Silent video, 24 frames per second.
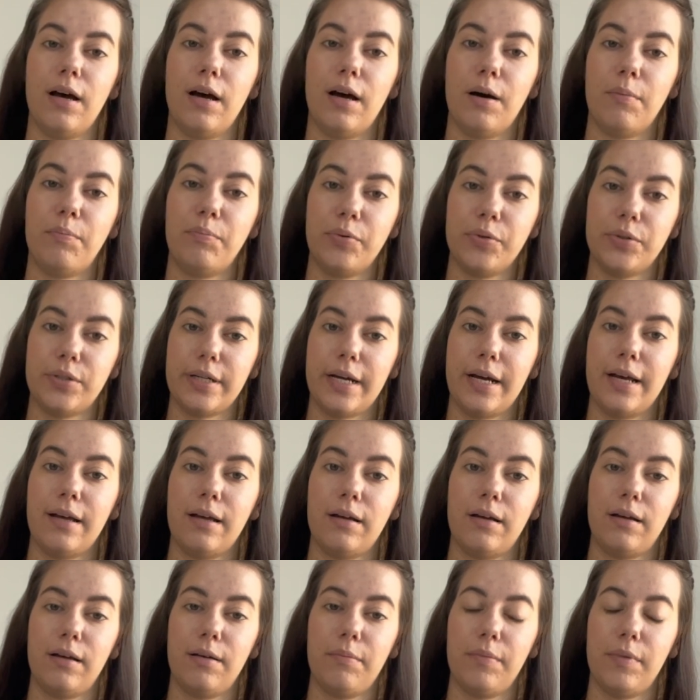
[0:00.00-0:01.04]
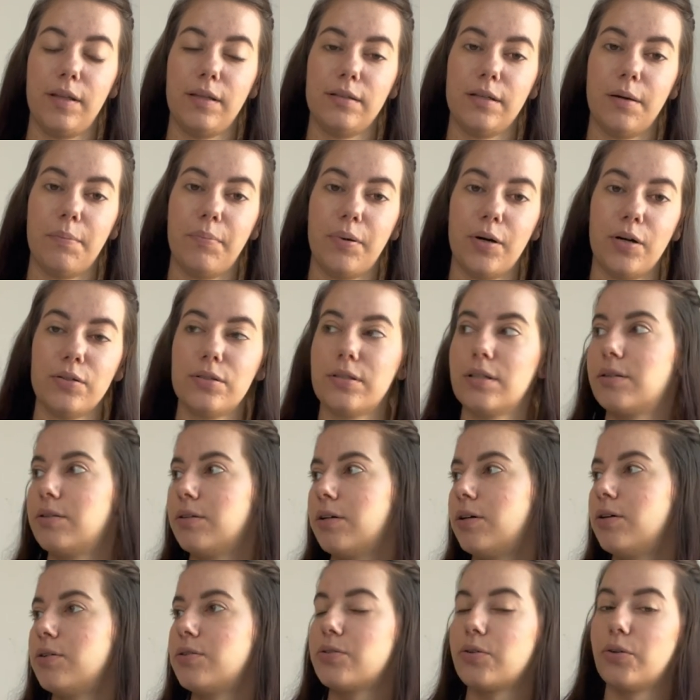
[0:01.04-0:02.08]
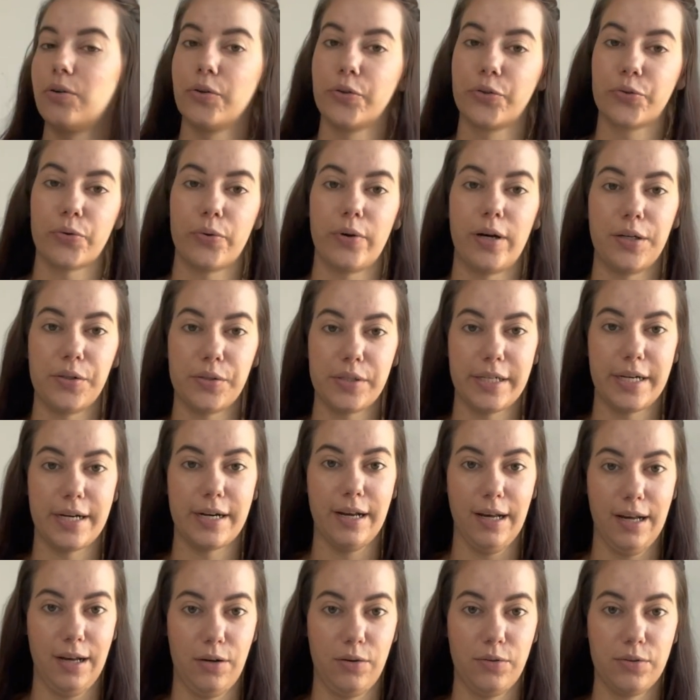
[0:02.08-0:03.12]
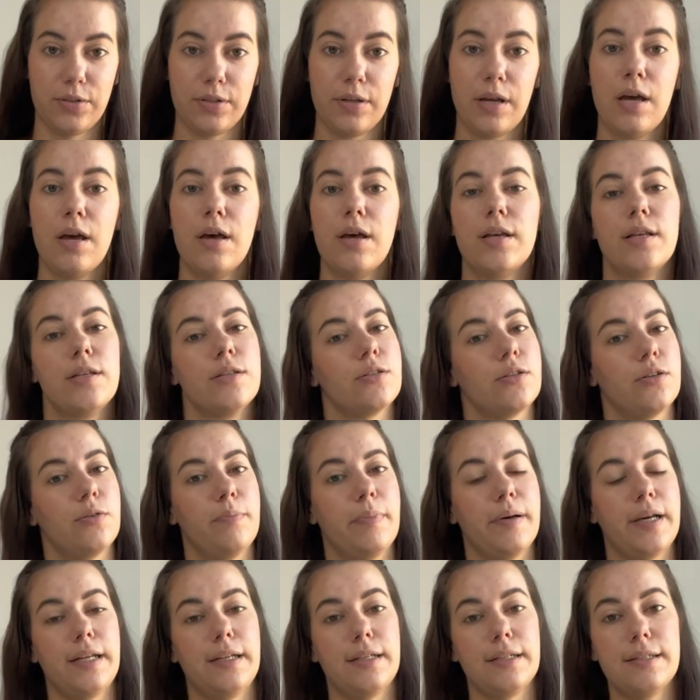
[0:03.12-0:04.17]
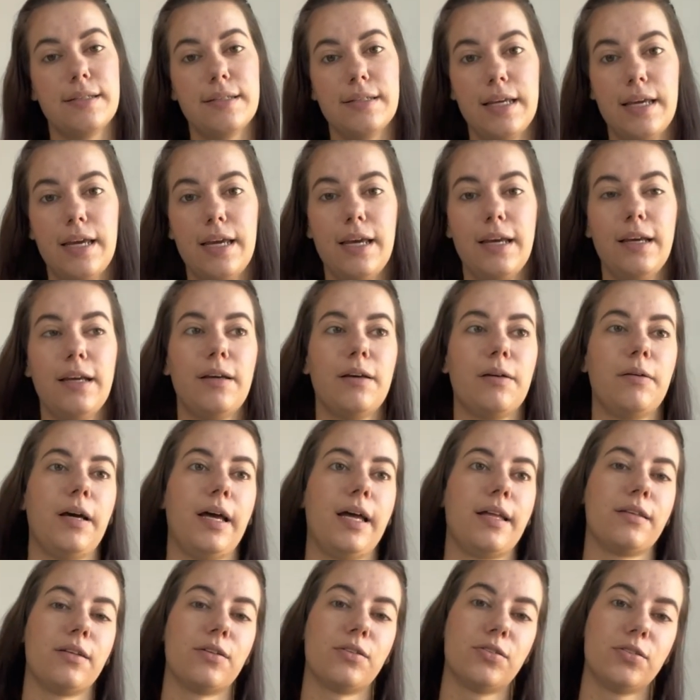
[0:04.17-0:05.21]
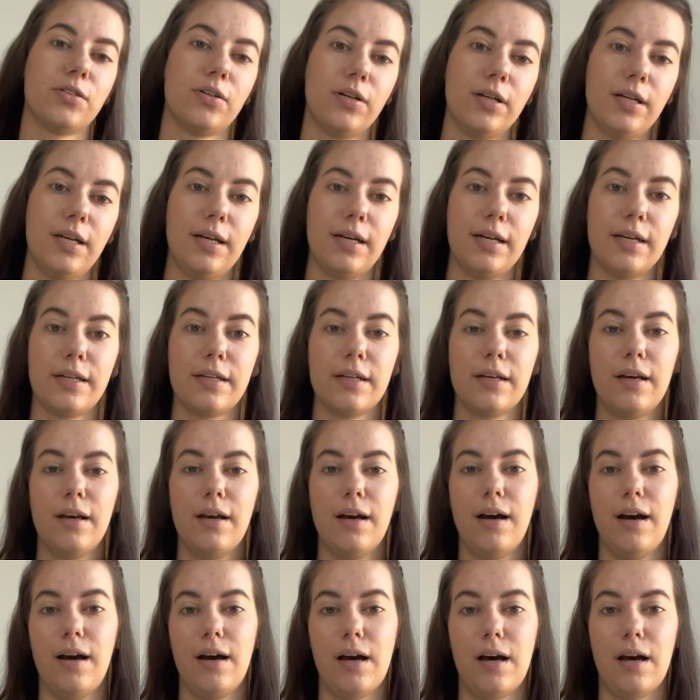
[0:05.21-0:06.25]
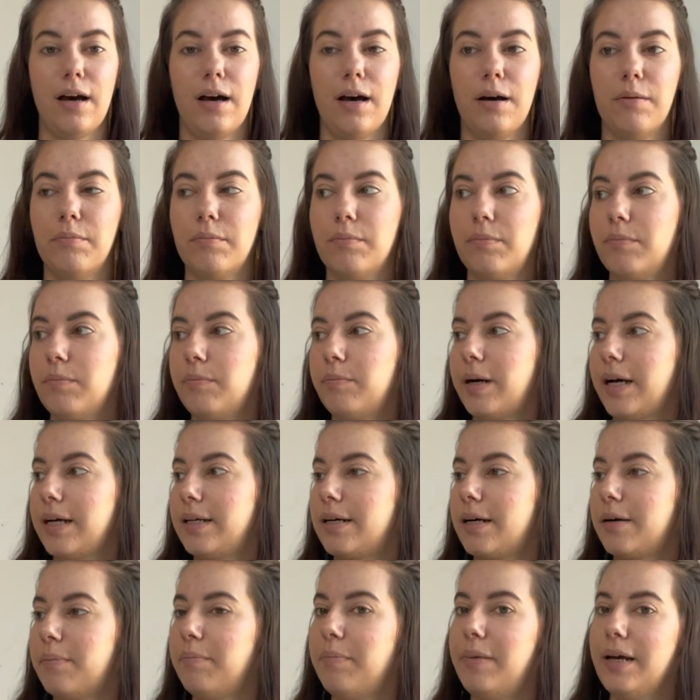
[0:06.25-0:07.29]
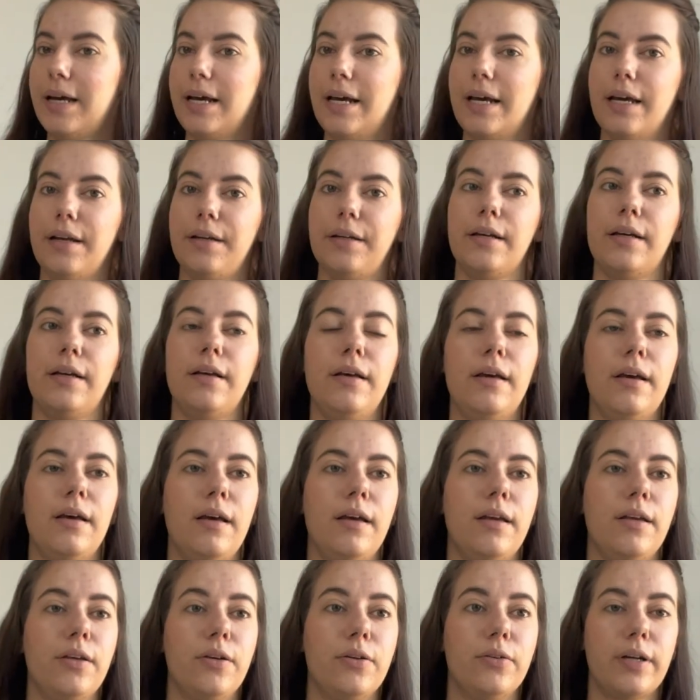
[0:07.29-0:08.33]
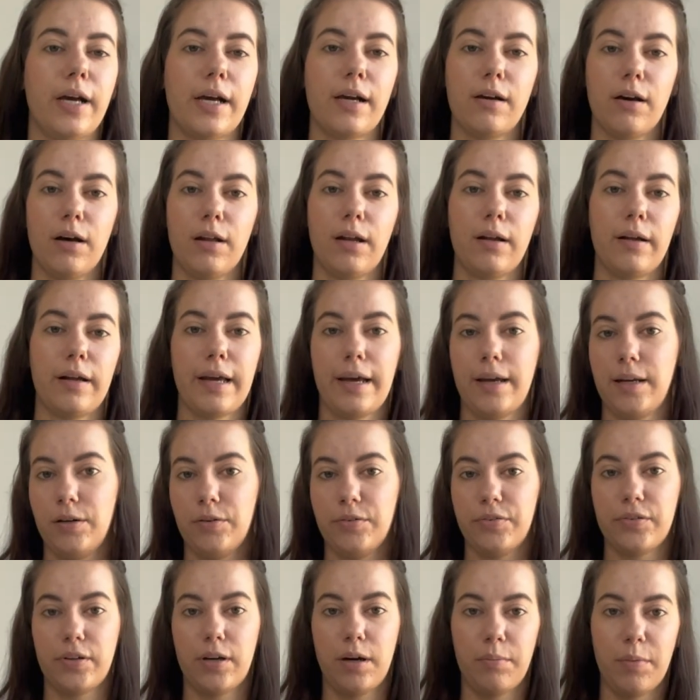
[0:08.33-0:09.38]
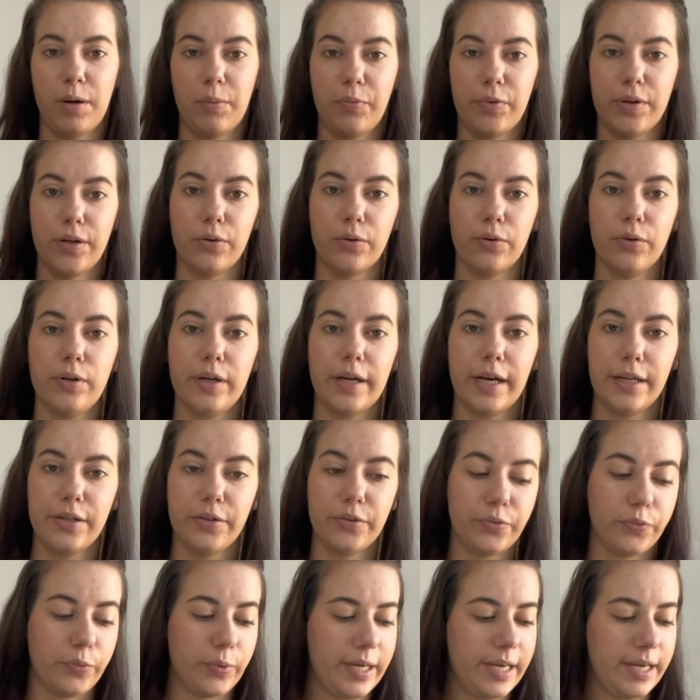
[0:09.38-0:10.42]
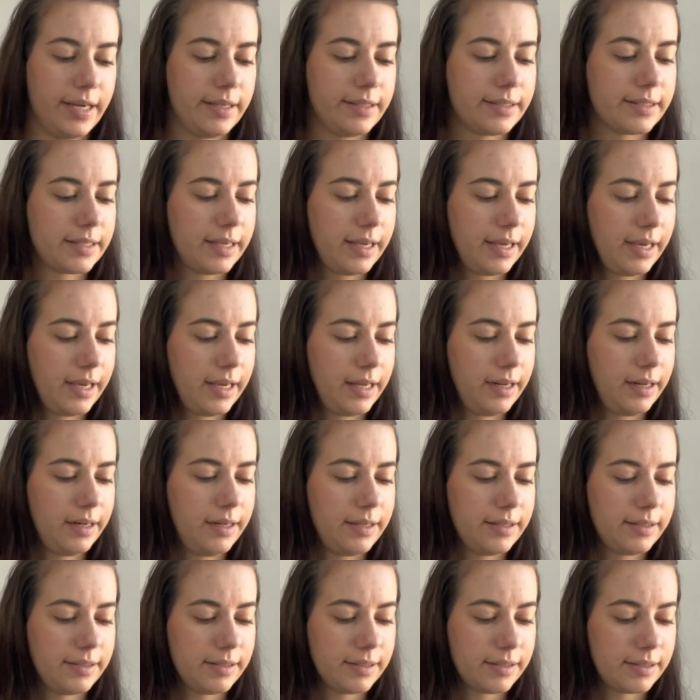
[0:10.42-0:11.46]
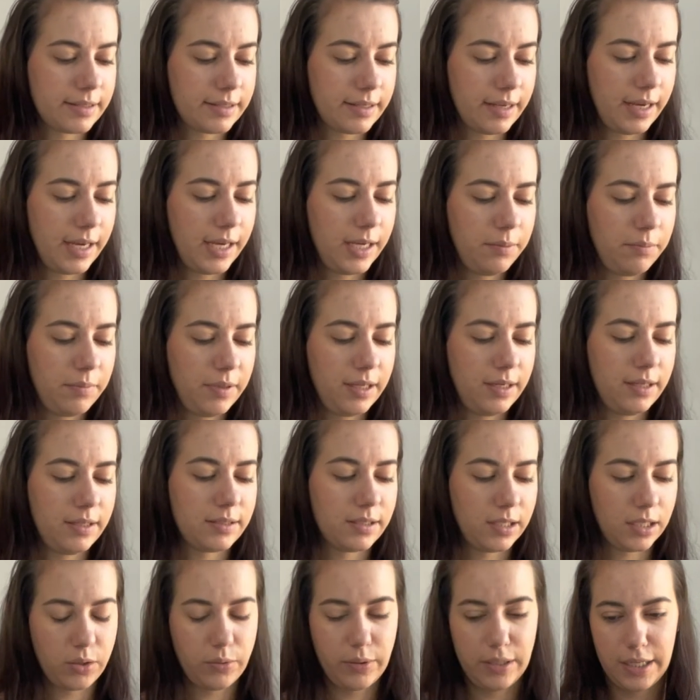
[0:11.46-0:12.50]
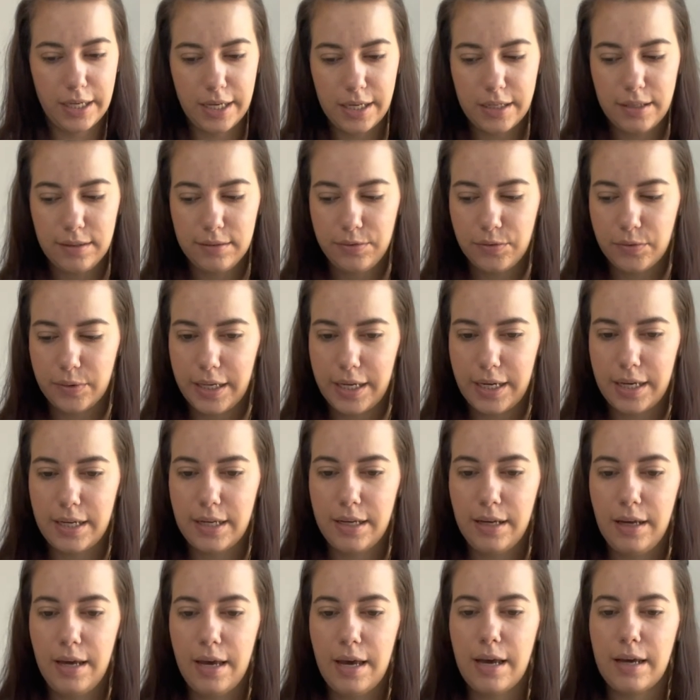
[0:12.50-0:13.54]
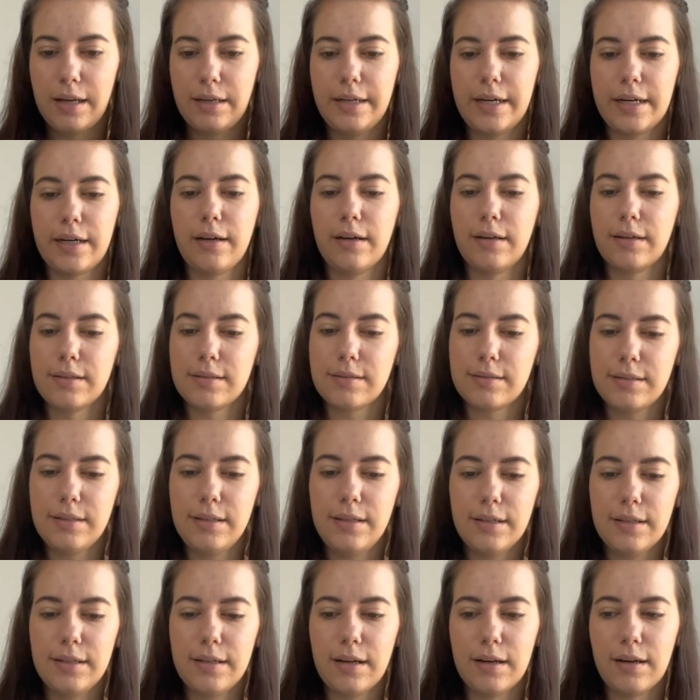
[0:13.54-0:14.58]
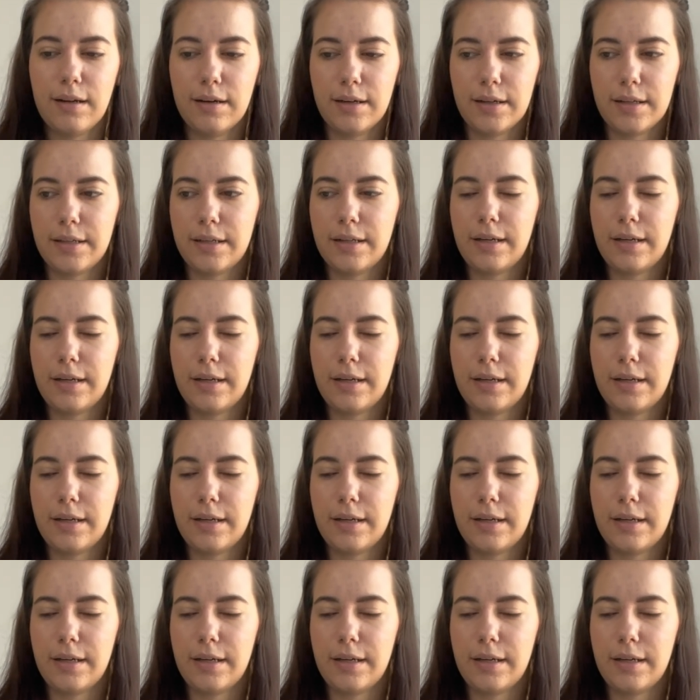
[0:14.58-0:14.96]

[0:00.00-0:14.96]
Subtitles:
put the post-it notes all throughout their house. So by the sink, at the toilet, by their bed. You can kind of come up with all kind of ways, and it is the same. It is a creative way. They're gonna see it a lot.